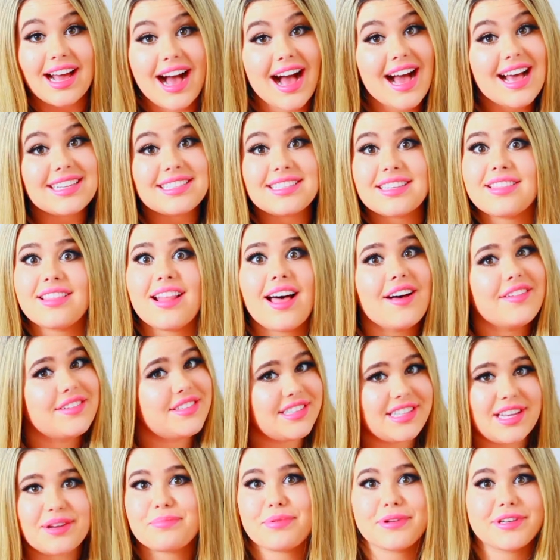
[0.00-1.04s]
Guys love
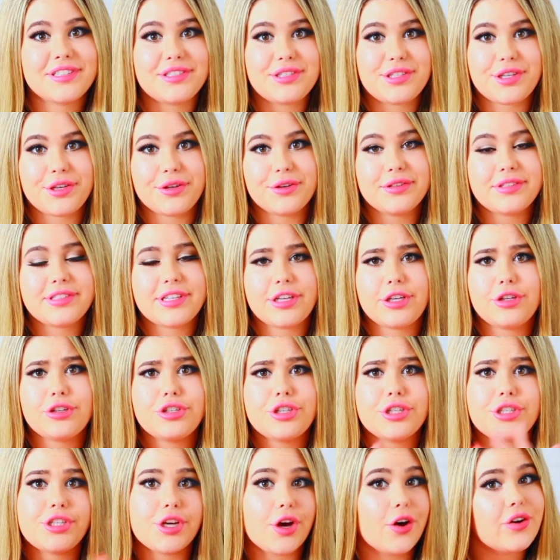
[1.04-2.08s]
slippers too, so you
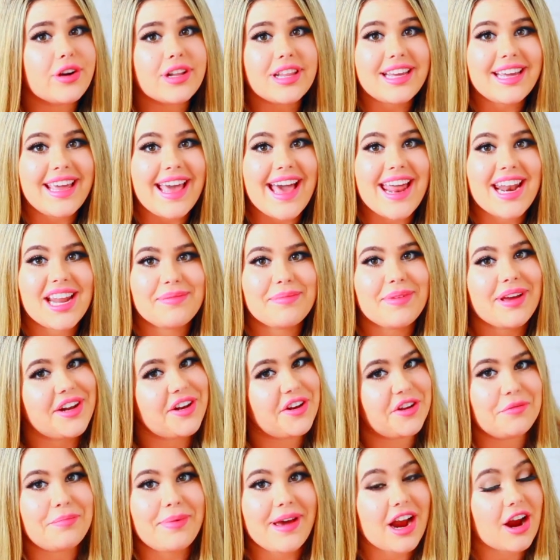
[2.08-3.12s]
should totally get him a
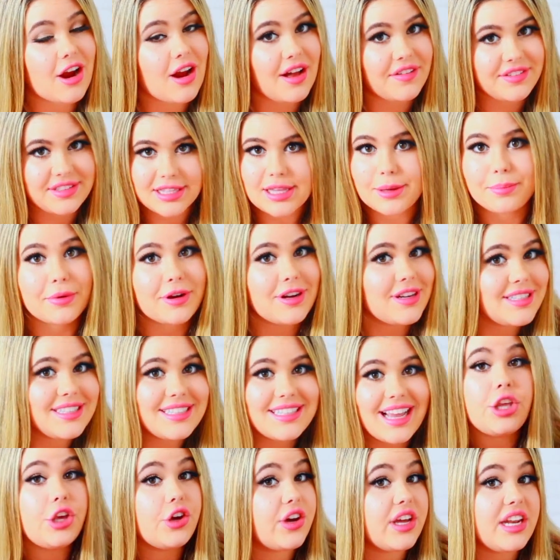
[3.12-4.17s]
new pair of
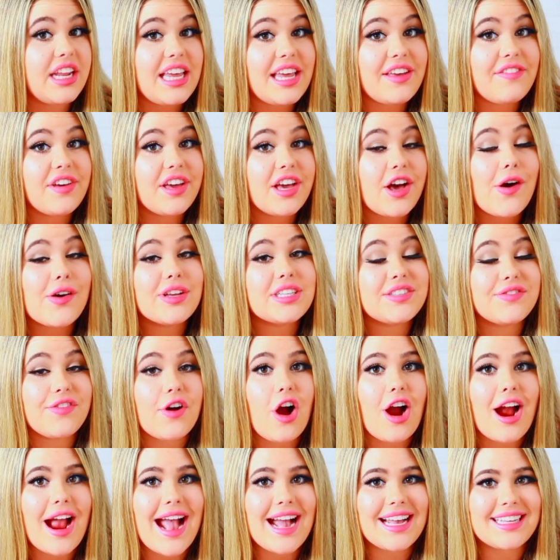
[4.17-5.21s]
slippers. You could even go as
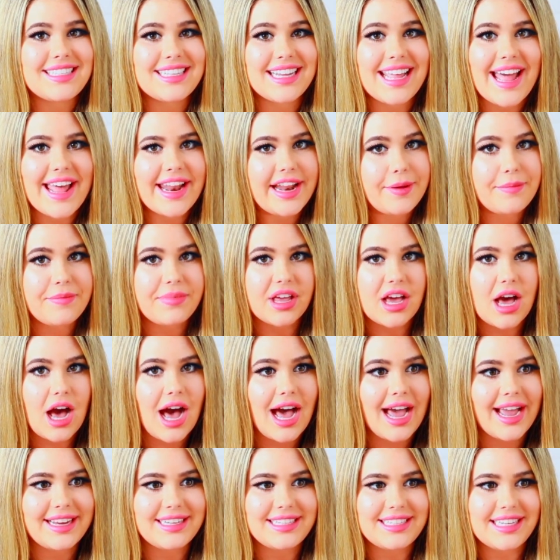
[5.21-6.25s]
far as to get him the
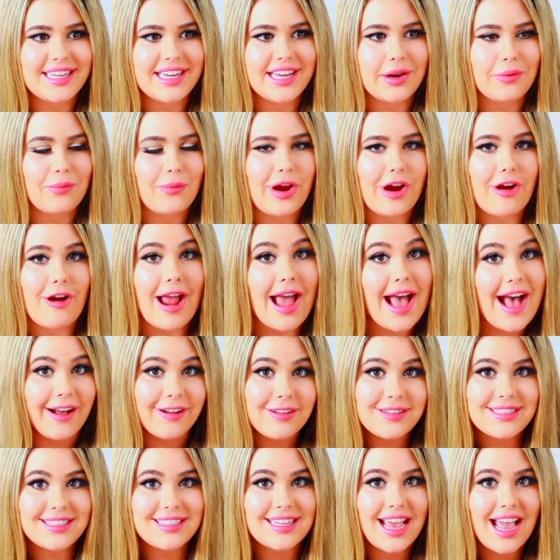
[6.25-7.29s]
kind he can wear
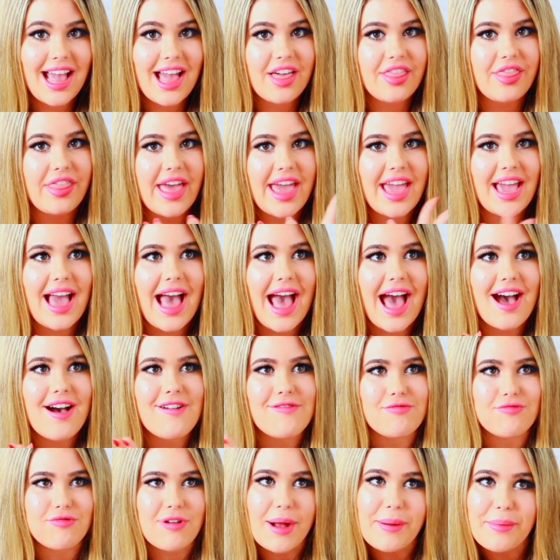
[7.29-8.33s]
out. They
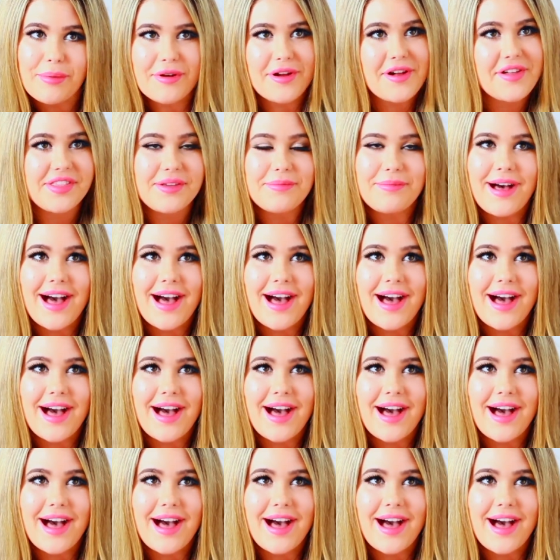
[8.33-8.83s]
have rubber on the